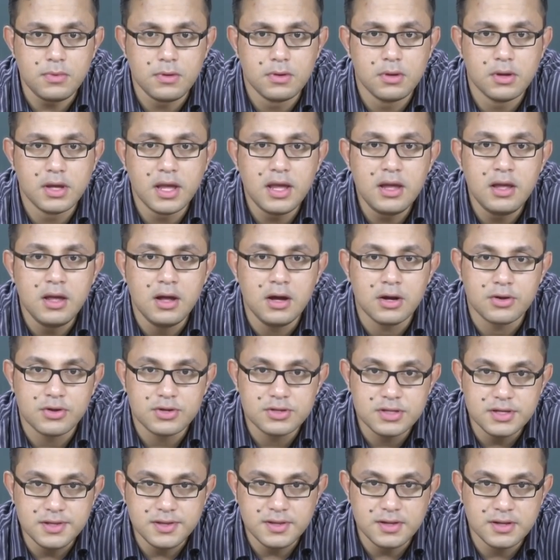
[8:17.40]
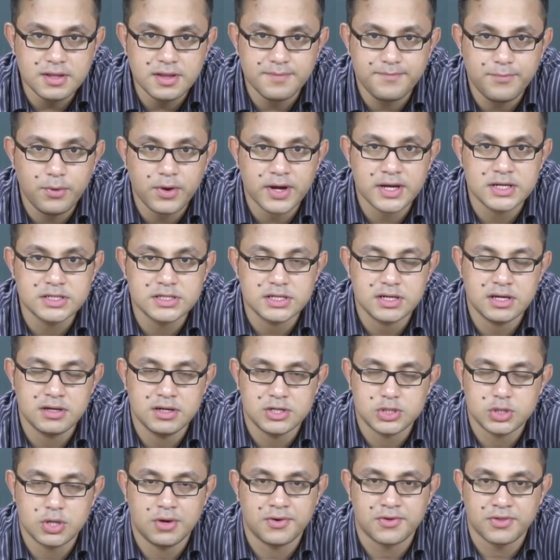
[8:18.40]
Okay, so this is a point in
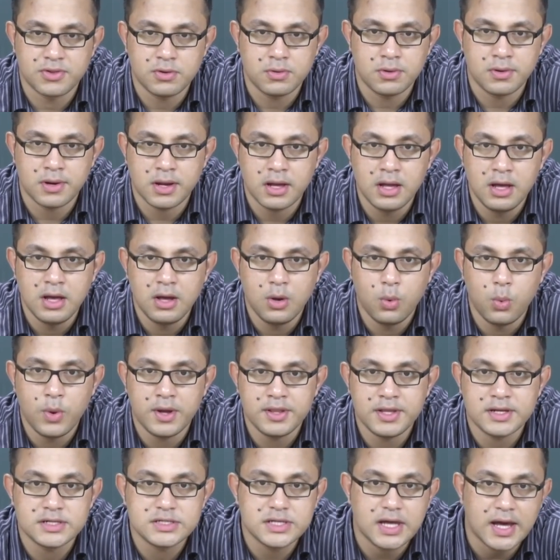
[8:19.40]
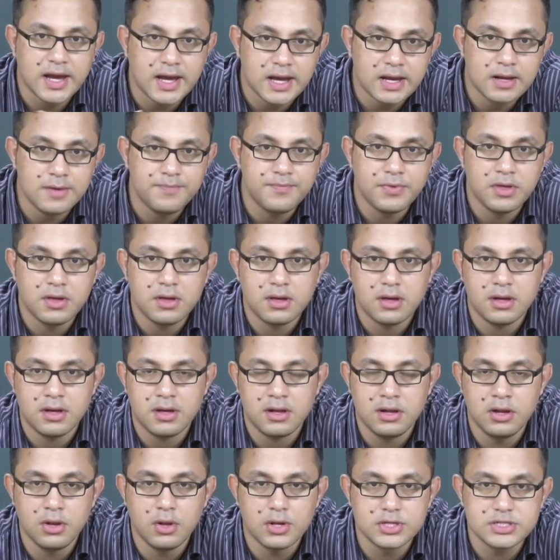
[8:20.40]
the short story when entire
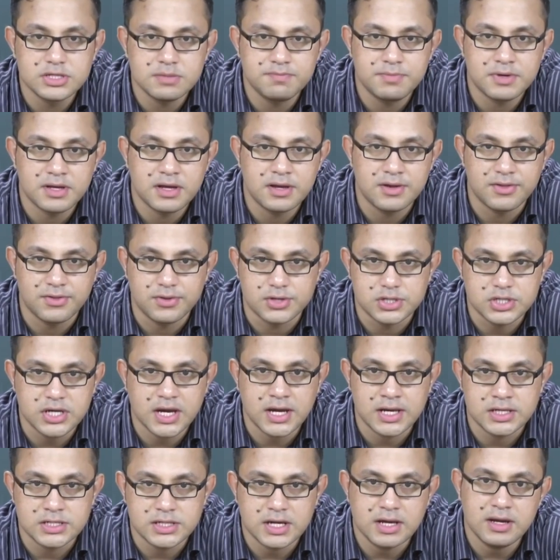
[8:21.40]
uh, logic begins to change.